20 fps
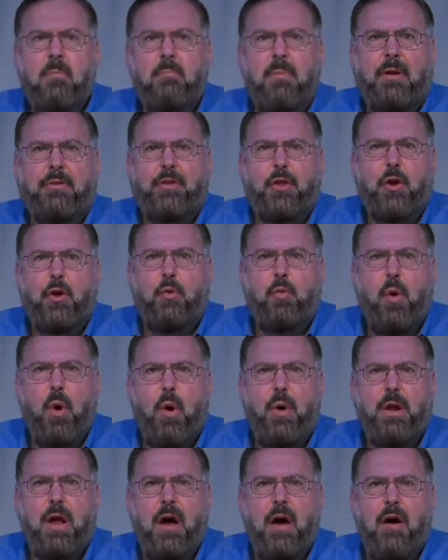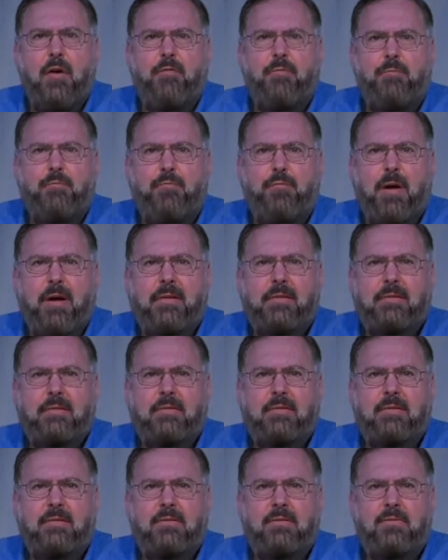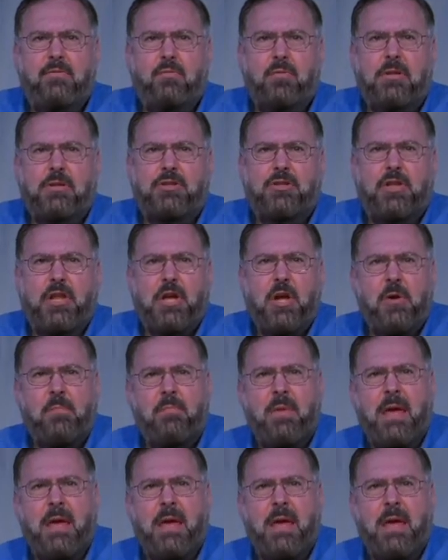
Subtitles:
But the quota of bricks which they are